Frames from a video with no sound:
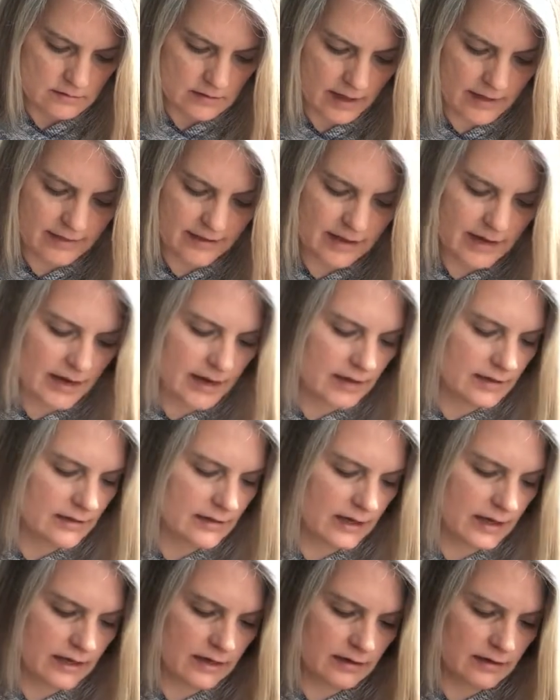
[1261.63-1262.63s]
I think I
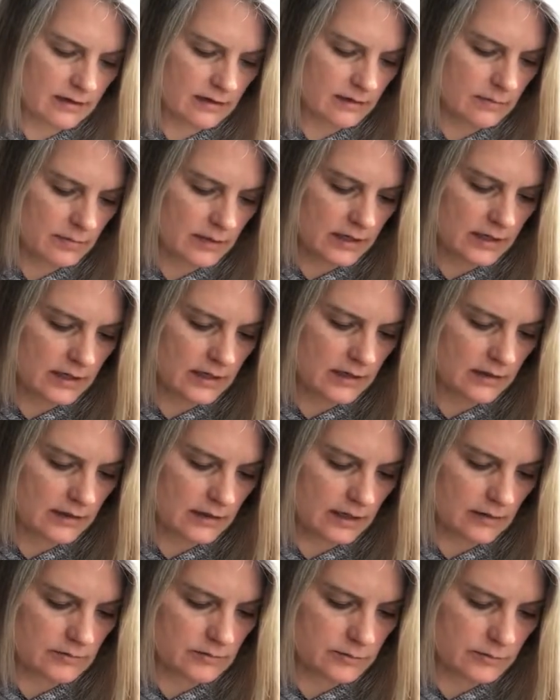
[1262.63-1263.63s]
indicated at the beginning
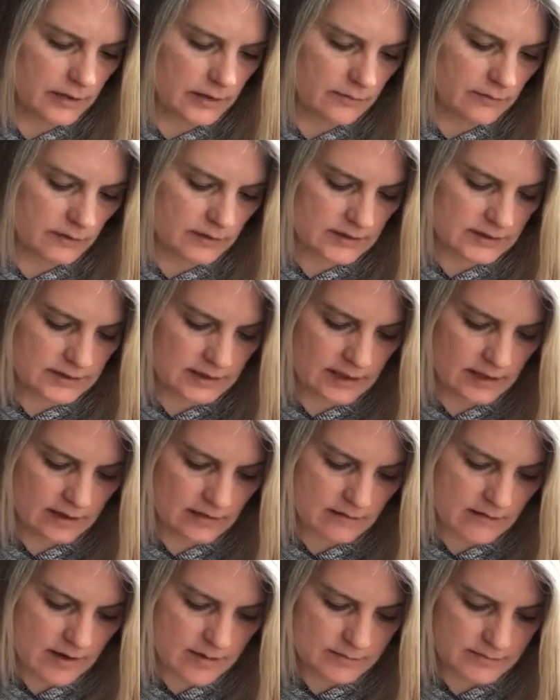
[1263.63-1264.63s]
that I was reading for this King
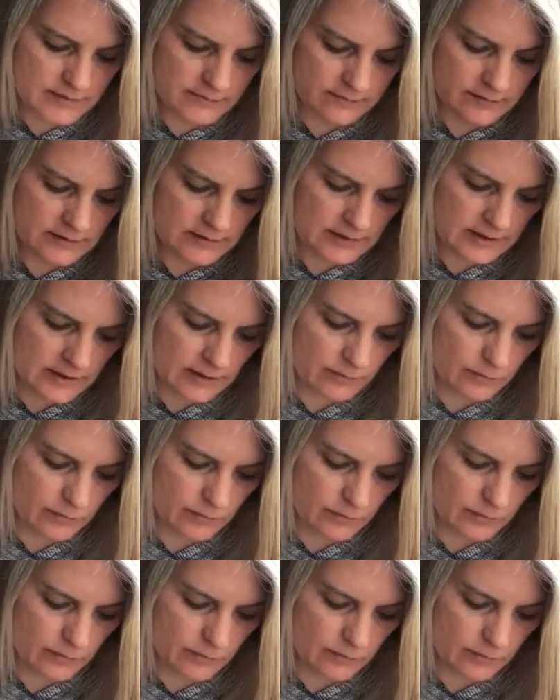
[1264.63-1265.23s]
of Cups. It feels like